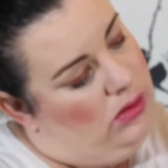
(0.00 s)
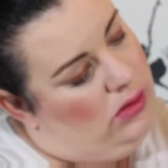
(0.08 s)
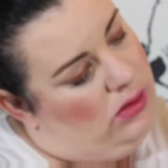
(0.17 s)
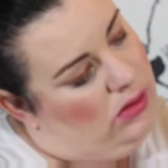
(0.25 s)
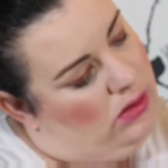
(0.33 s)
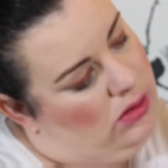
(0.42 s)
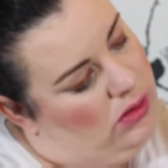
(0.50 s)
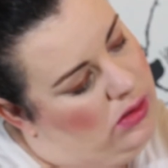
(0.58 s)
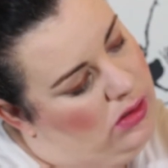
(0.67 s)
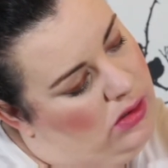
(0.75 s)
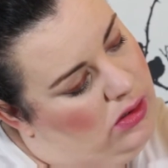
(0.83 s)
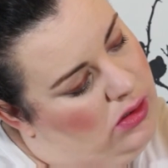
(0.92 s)

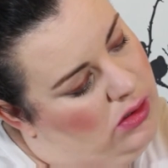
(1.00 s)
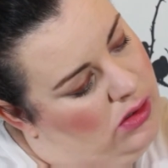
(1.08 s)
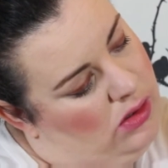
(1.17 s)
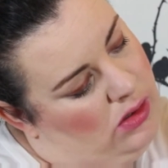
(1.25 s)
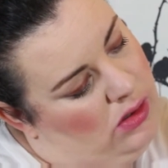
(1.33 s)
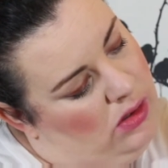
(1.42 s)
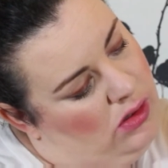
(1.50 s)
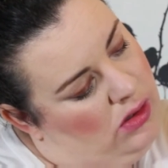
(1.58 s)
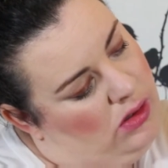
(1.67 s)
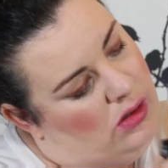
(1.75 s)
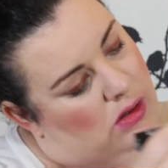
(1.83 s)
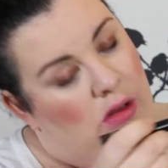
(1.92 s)

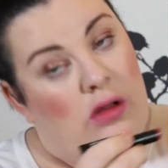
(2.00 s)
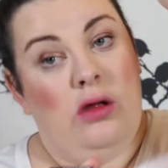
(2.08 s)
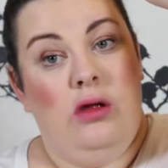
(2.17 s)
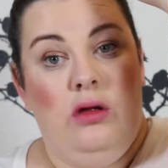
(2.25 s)
(no one is talking)